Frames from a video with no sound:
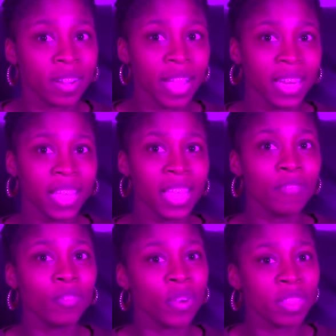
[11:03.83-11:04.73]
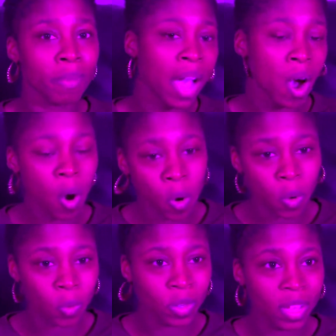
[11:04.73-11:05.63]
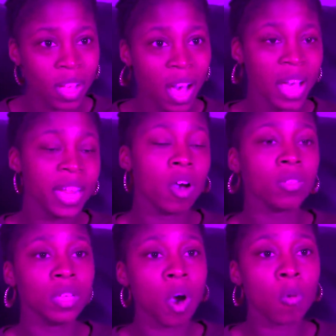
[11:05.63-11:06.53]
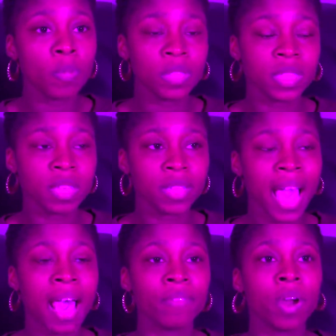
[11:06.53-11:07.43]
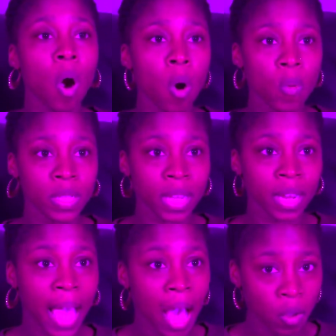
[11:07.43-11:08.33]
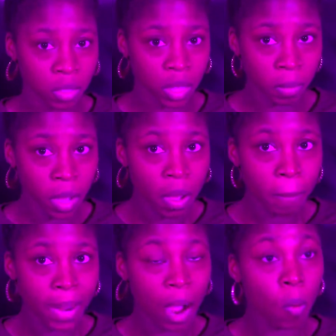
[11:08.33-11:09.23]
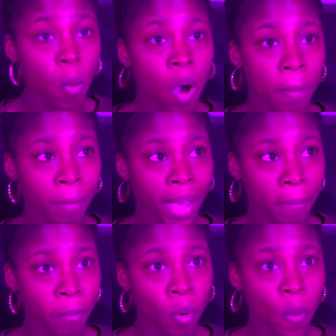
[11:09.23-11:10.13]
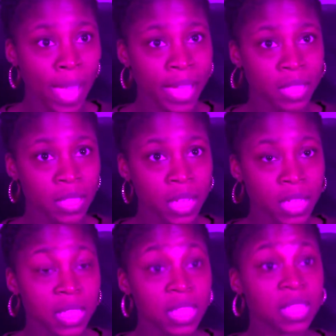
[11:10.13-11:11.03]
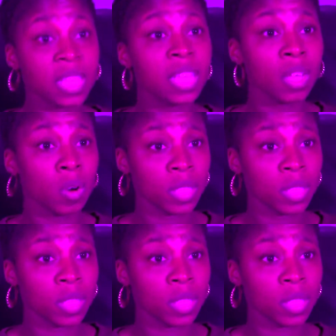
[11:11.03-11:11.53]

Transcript: and even with my own unhealthy coping skills, I haven't always allowed them. But I want my boys to see those